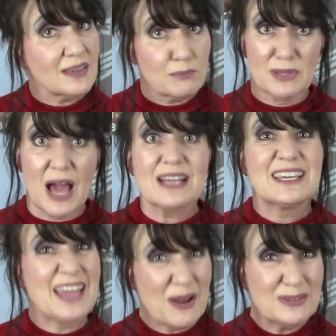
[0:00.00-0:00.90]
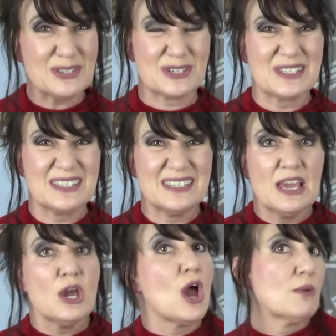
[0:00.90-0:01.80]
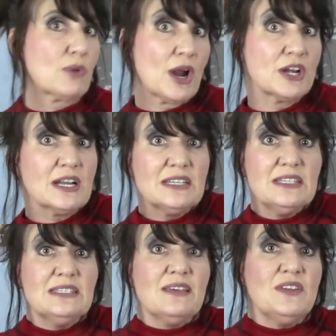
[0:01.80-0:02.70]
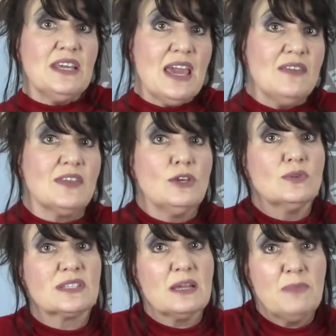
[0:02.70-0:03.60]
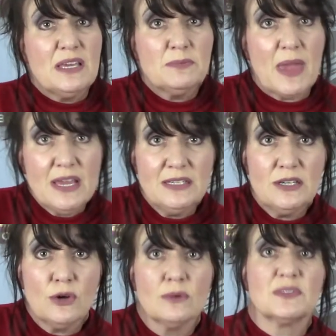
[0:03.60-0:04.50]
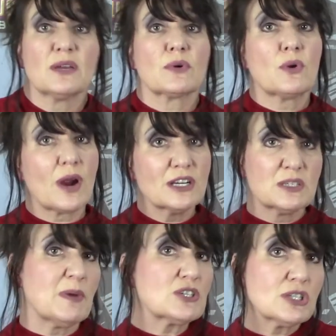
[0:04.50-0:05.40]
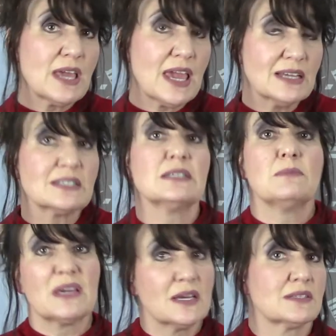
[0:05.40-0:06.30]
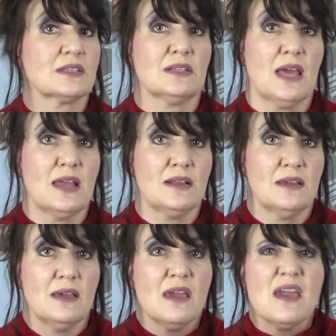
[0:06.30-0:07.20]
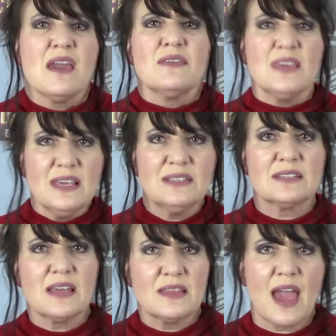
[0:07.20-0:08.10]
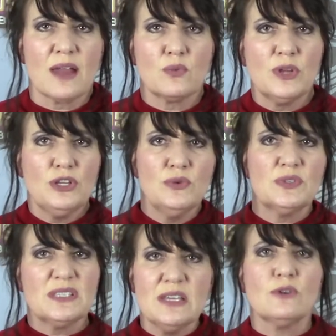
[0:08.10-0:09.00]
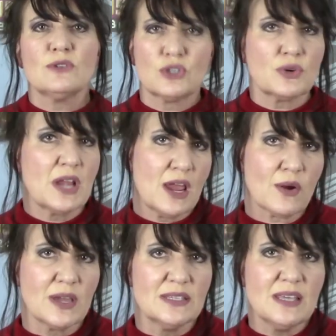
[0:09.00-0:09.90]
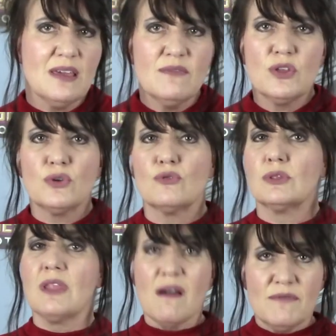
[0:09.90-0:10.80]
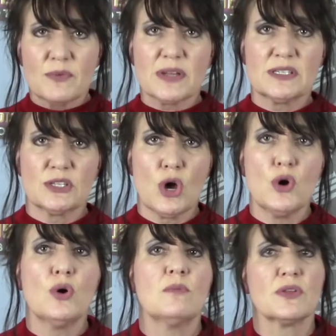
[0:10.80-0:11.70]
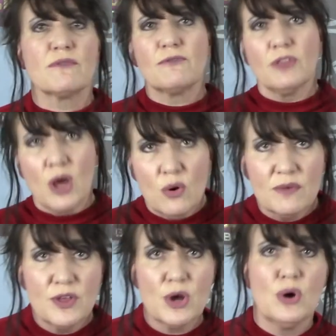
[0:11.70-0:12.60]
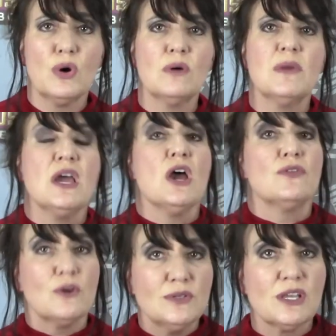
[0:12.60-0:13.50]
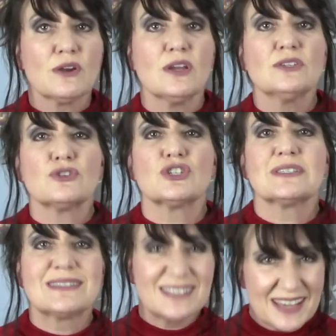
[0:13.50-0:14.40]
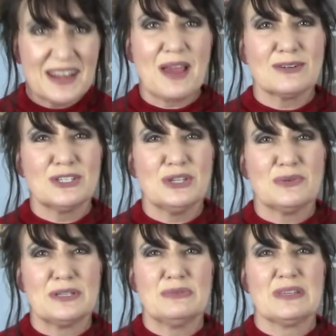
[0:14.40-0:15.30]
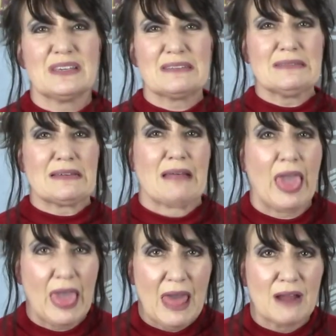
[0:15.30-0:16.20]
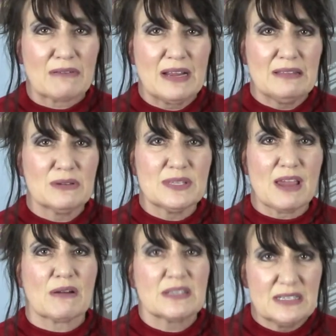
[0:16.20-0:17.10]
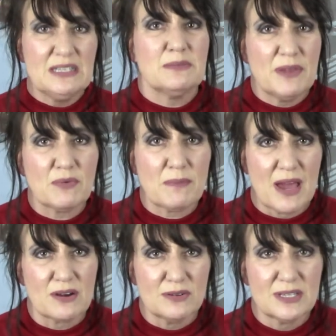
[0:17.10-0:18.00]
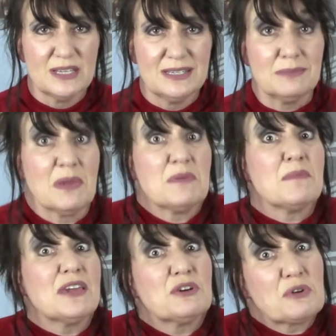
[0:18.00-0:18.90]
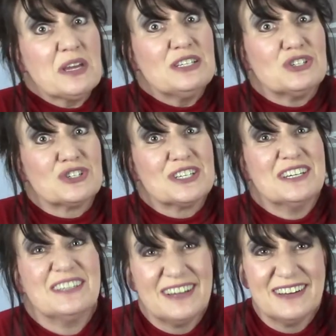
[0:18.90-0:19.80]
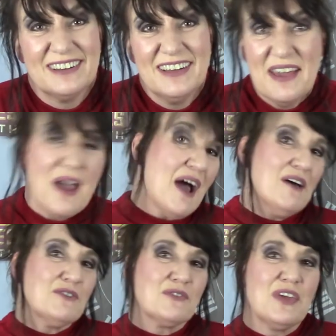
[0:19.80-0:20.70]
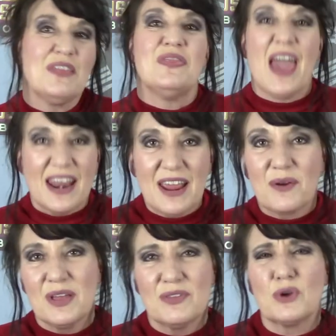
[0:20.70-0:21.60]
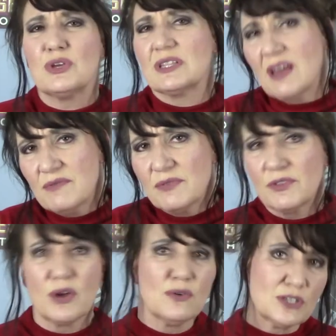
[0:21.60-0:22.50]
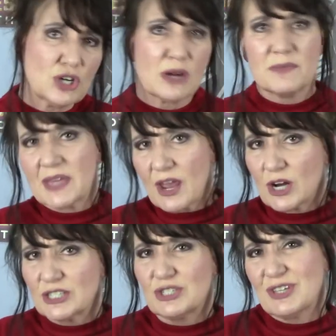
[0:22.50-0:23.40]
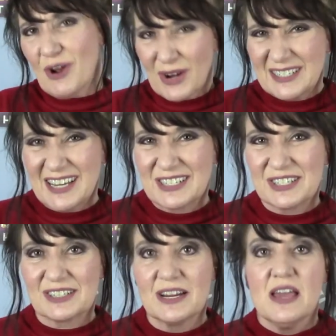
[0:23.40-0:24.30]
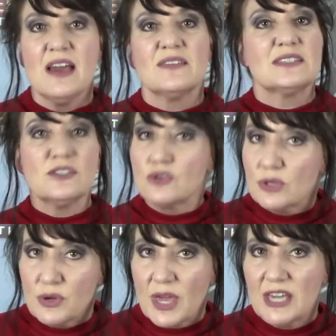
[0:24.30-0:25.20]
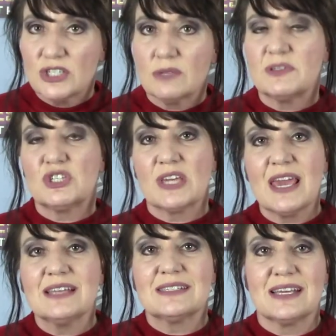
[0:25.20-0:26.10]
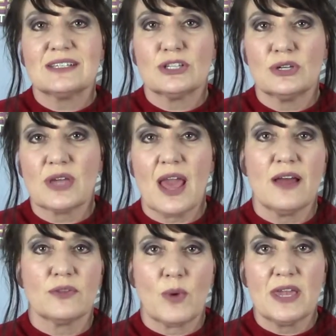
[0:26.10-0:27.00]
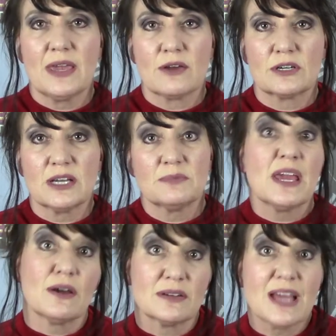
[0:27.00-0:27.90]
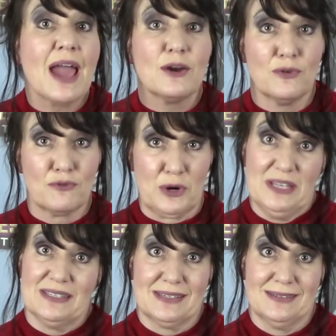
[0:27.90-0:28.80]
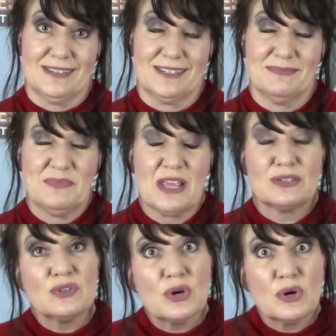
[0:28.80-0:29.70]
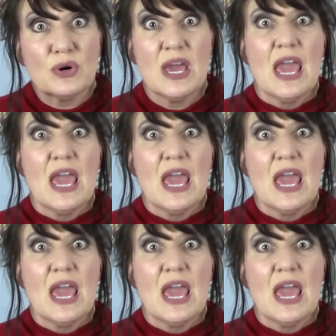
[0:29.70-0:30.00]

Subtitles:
block counters? Prior to 1978, they used lead-based paint in homes that require special handling because of the lead. Things like that. When you see those certain areas, even though you love the rest of the home or the flow of the home, those areas are just sticking out to you and you think, ugh, right? Those areas need to be remodeled. Maybe they make you cringe. Other than that area, though, you love the flow, the charm, the character, the architecture, the central location, but you can't stand to look at the white countertop tile, for instance. So